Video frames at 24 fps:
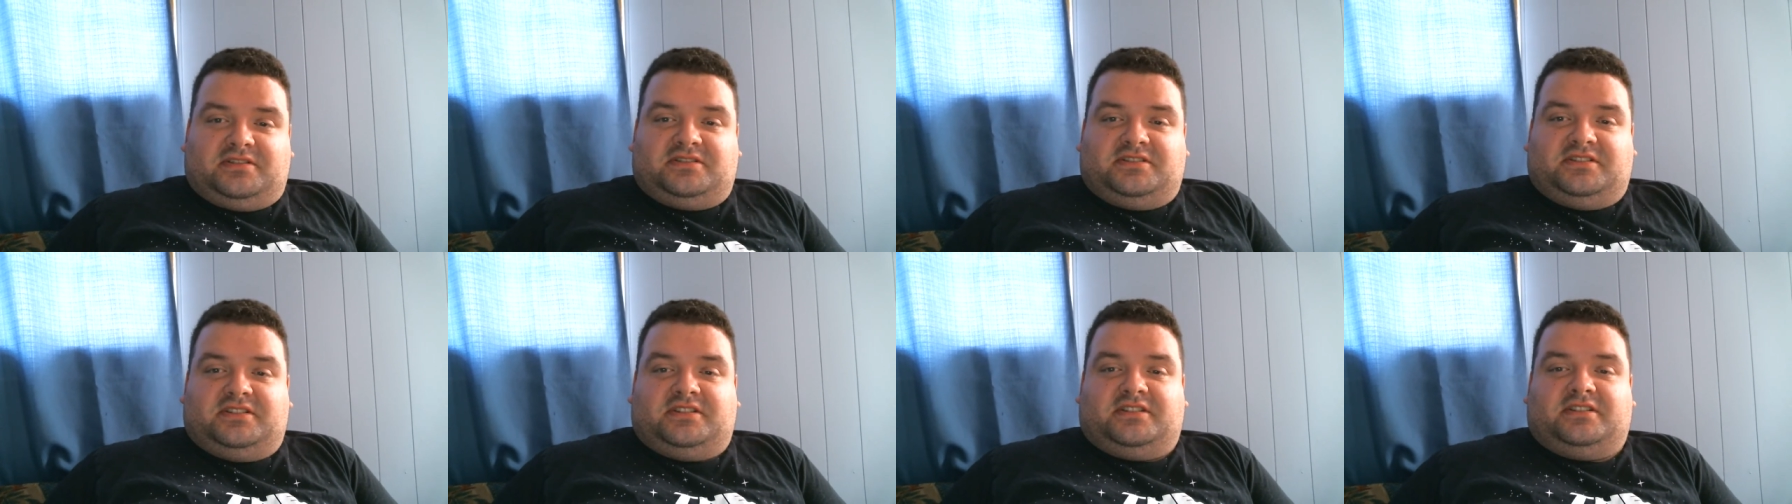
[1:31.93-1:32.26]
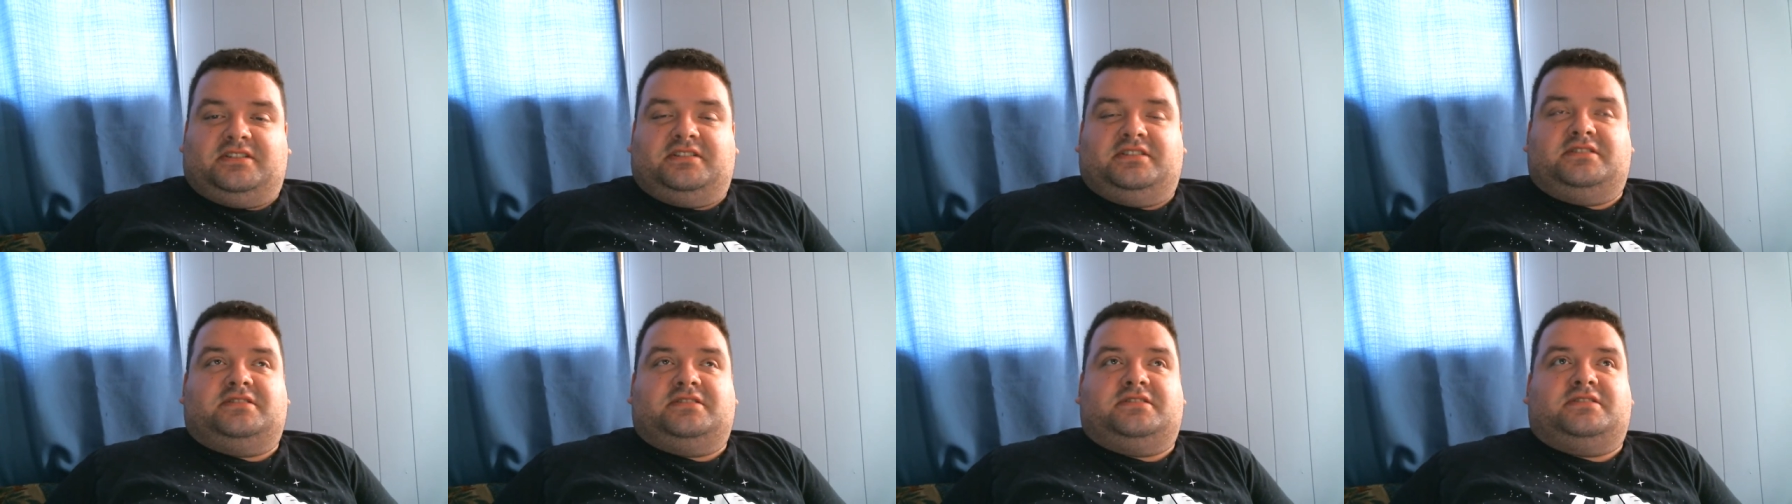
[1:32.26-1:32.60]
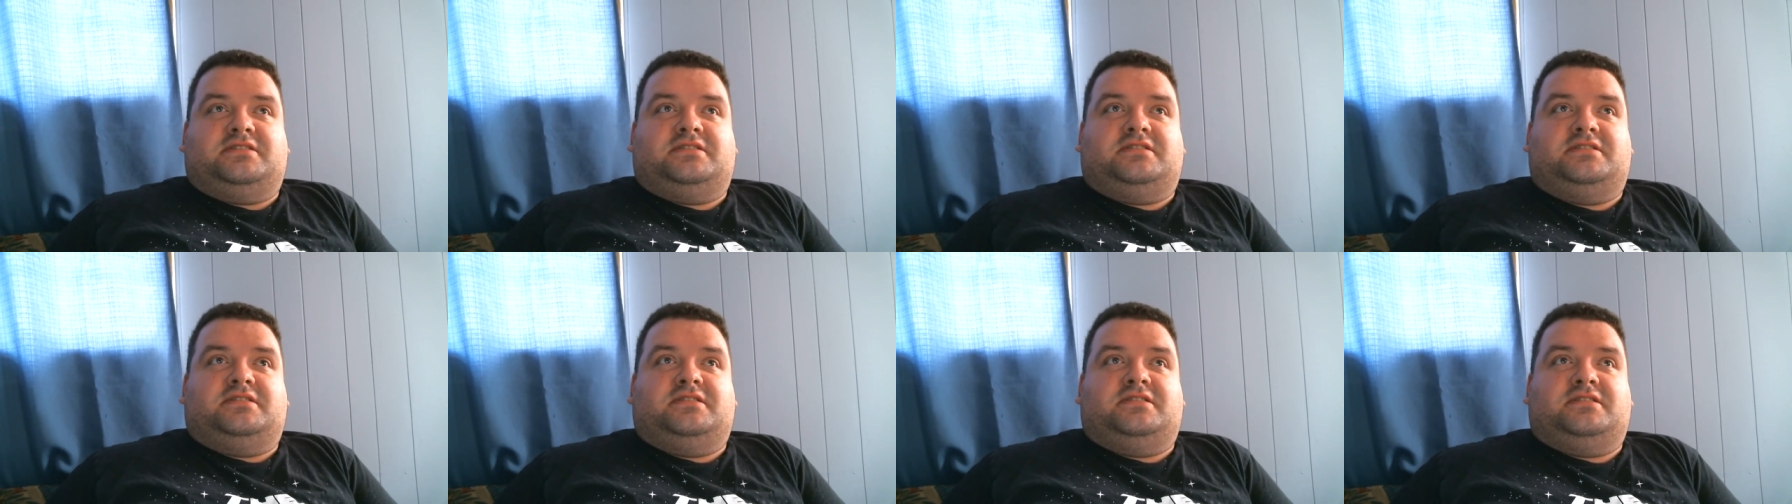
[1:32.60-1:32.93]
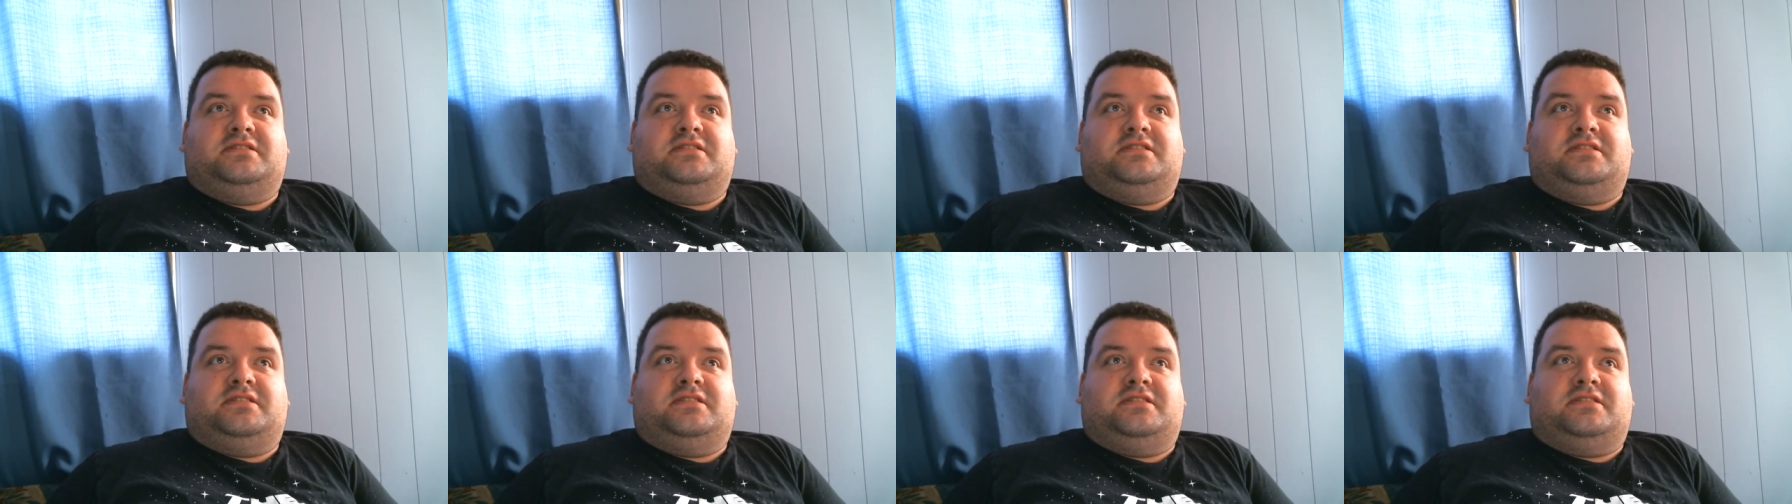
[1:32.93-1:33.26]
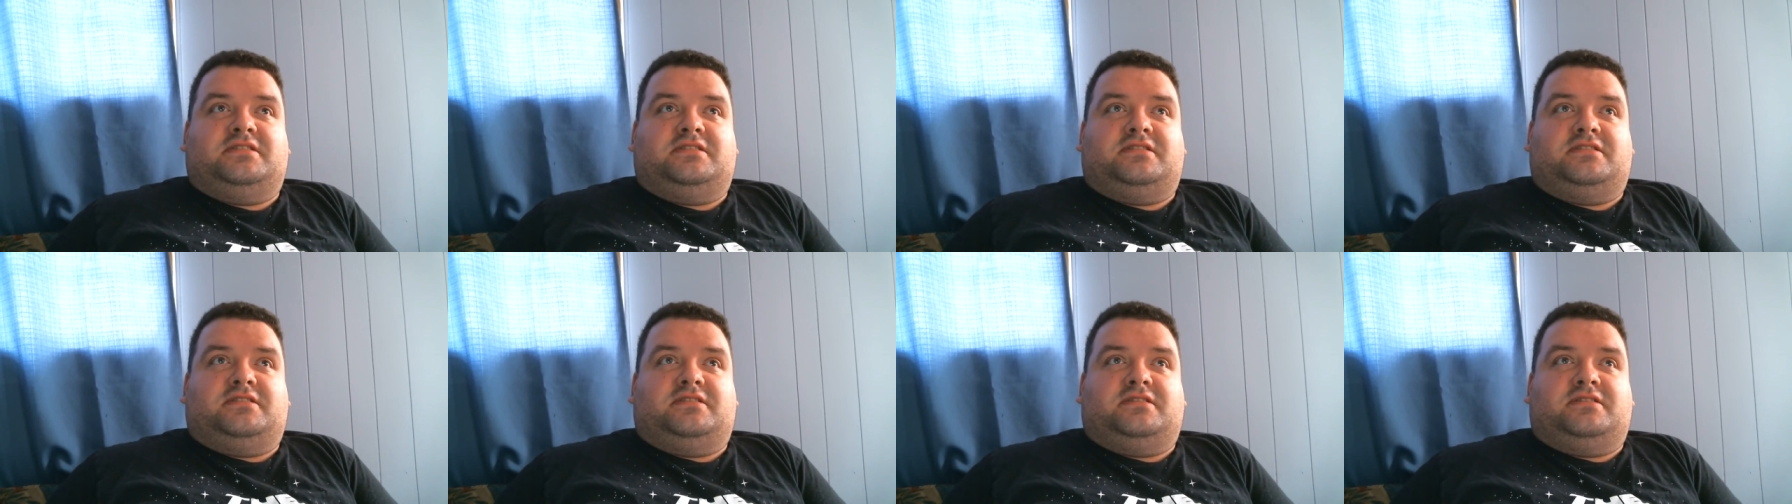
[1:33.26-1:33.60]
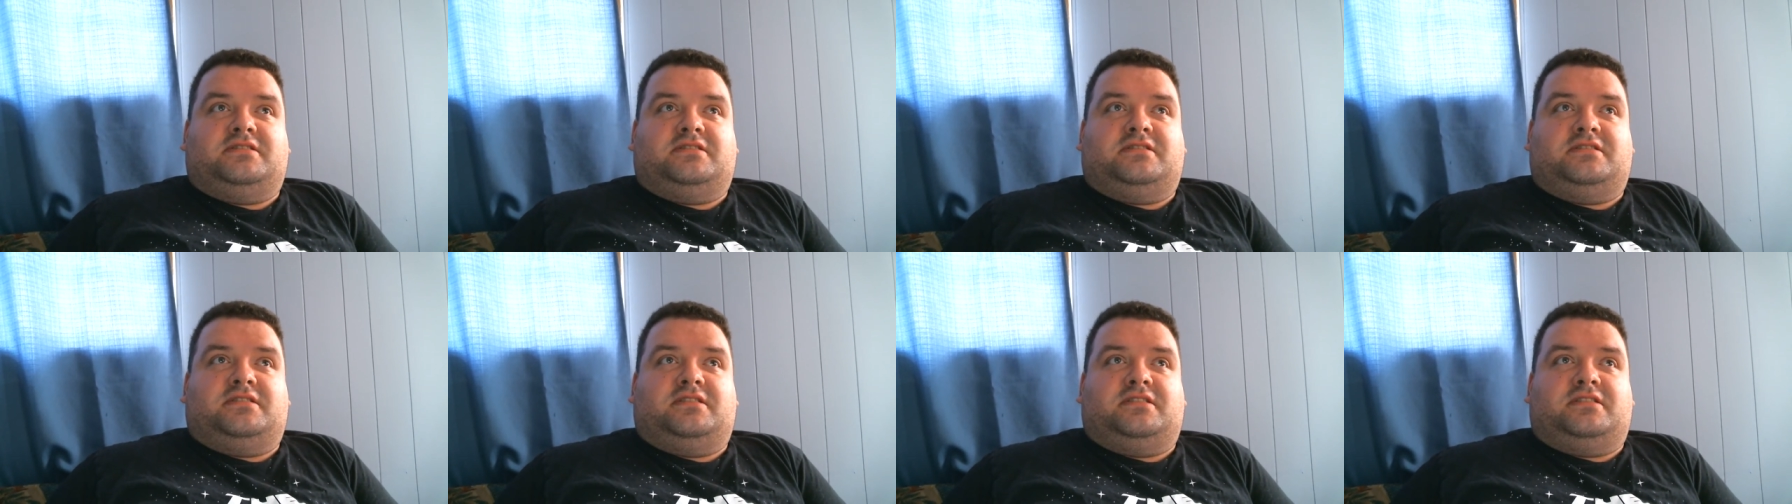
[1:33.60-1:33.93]
series.
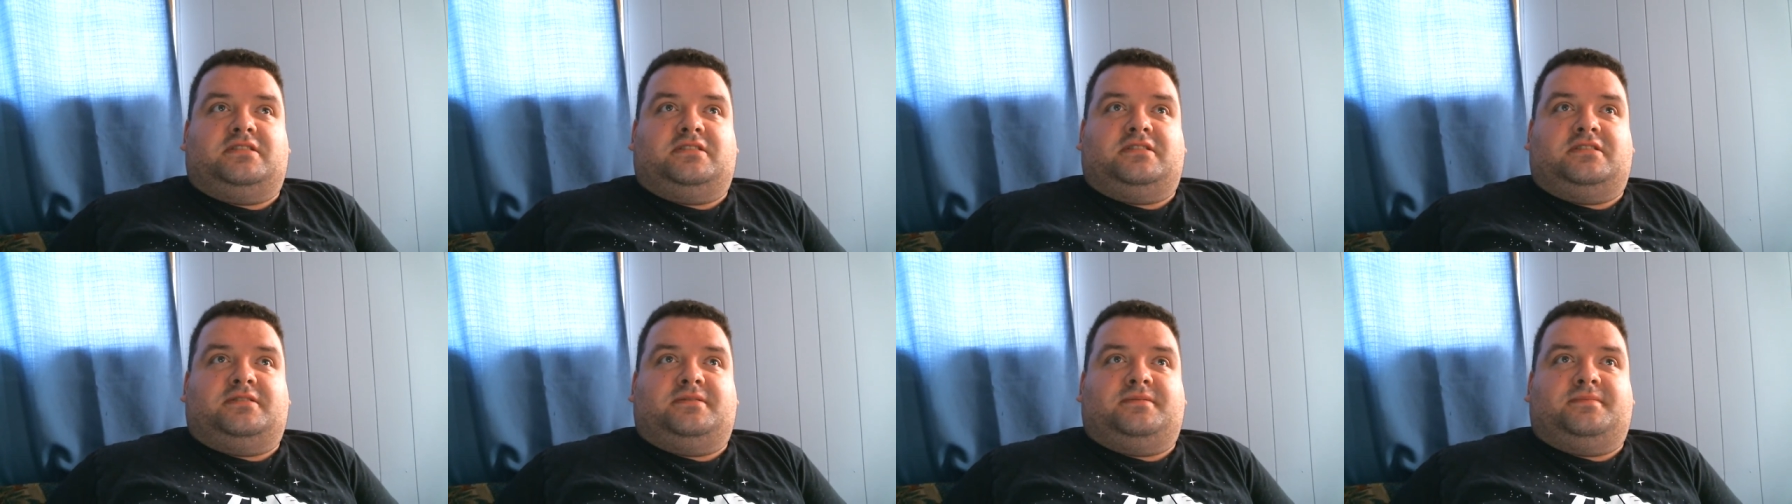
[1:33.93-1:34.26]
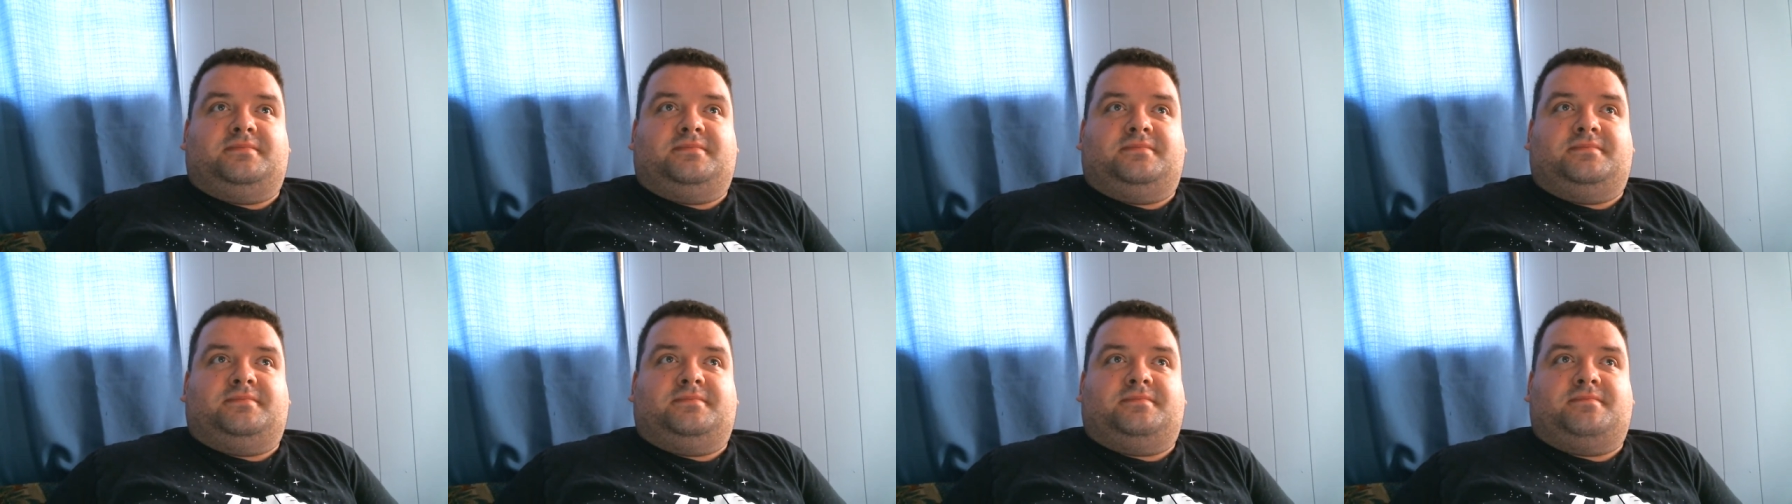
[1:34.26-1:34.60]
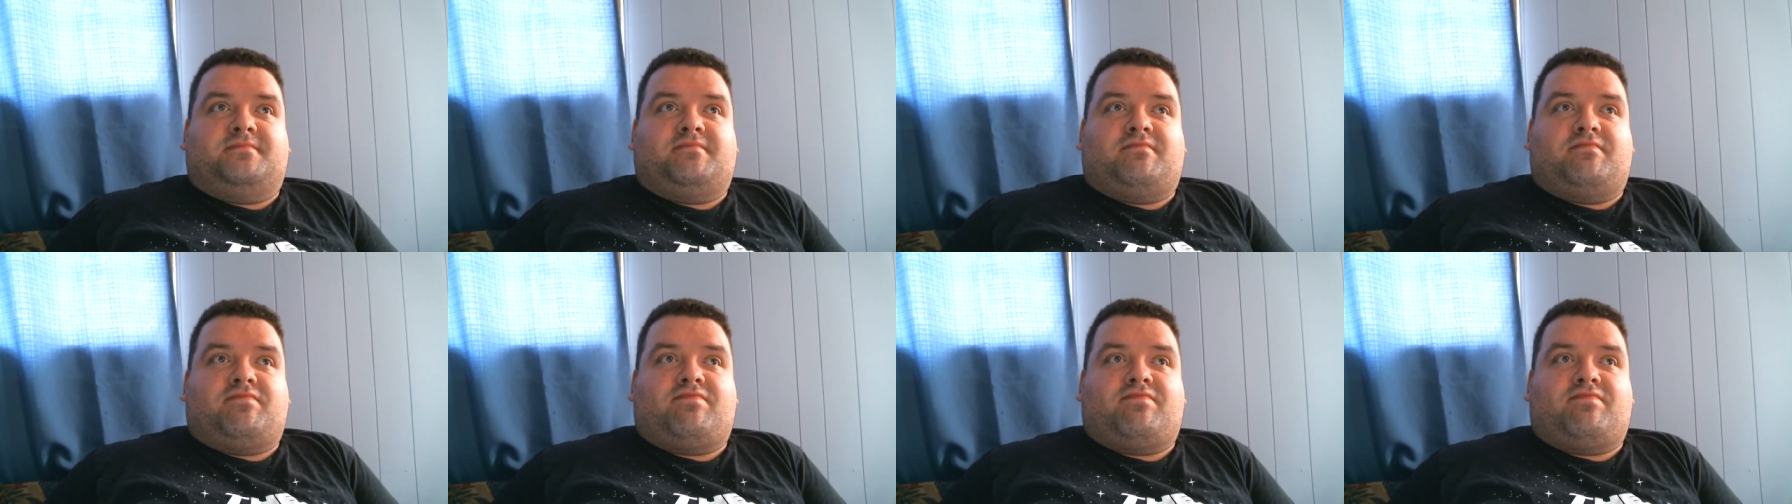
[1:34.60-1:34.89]
Um,